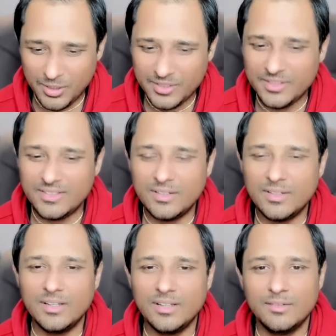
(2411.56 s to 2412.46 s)
it is un,
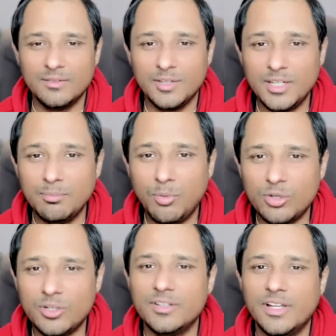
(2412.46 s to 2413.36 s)
uh, very
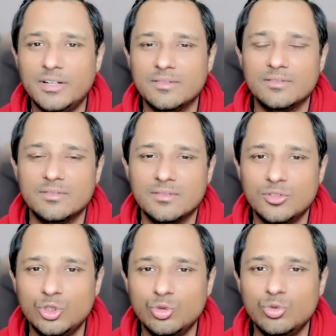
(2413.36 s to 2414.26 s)
important that
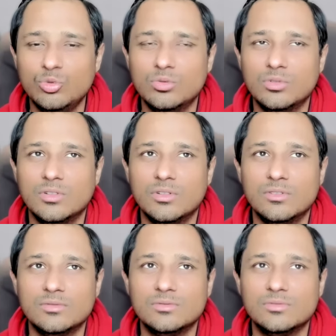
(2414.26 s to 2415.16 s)
you uh,
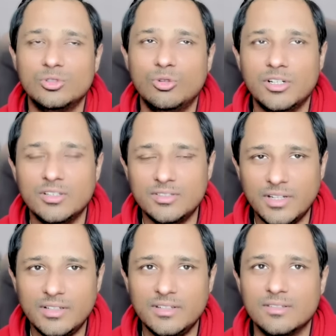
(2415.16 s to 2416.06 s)
you
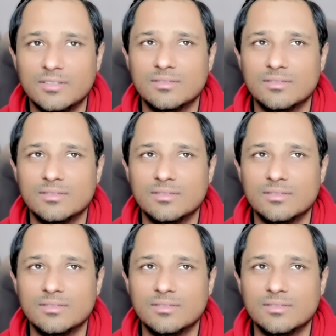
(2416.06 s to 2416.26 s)
understand.